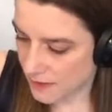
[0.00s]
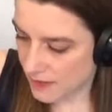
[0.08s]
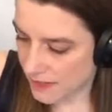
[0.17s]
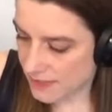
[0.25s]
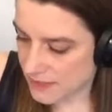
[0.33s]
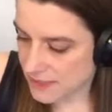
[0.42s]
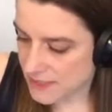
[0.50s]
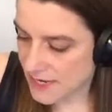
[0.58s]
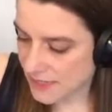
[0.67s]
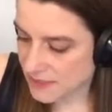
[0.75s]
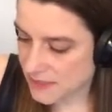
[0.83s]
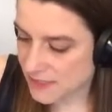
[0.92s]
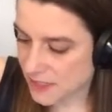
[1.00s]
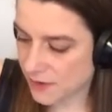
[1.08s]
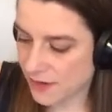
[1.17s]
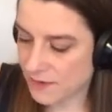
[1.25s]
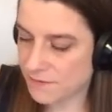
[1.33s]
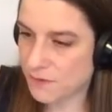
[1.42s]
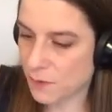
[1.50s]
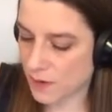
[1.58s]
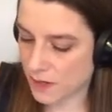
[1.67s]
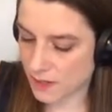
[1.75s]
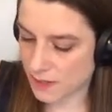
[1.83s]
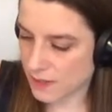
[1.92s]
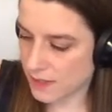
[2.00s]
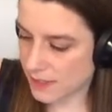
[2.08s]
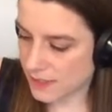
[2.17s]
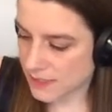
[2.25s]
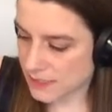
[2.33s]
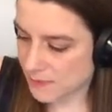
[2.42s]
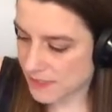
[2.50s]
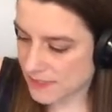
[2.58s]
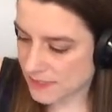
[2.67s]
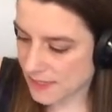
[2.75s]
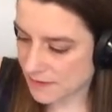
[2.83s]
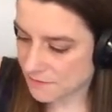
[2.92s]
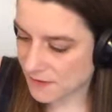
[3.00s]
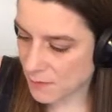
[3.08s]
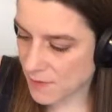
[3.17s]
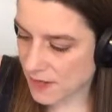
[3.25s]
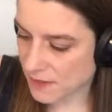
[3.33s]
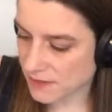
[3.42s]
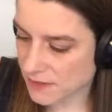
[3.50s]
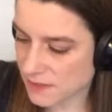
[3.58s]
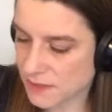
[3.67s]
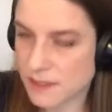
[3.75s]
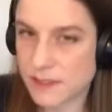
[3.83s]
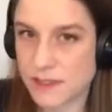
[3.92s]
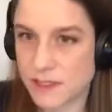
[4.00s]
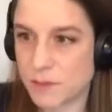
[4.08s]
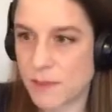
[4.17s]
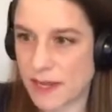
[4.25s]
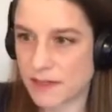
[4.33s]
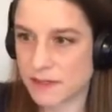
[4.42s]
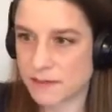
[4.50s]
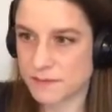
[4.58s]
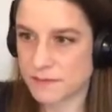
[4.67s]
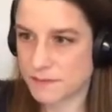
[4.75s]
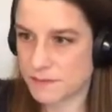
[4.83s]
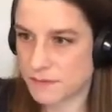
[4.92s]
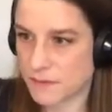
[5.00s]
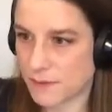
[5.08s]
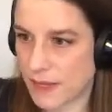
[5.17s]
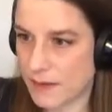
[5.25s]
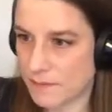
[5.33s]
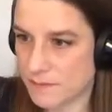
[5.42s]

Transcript: is necessary for species A females to mate. Okay.